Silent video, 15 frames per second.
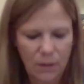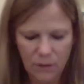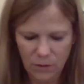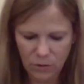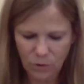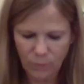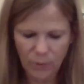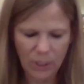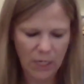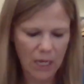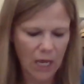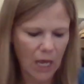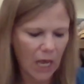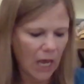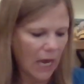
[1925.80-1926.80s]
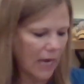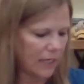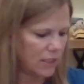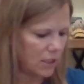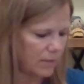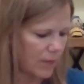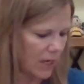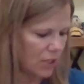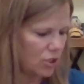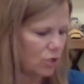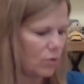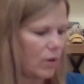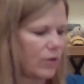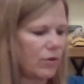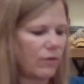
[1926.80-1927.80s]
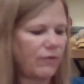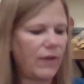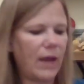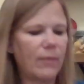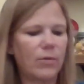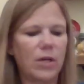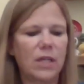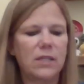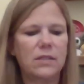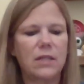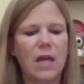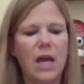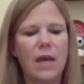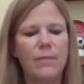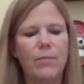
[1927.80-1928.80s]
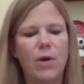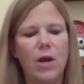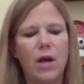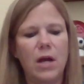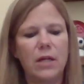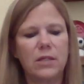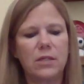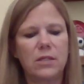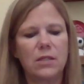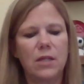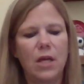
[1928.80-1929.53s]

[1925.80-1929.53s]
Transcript: they're so pretty. I did buy two other fabrics. I bought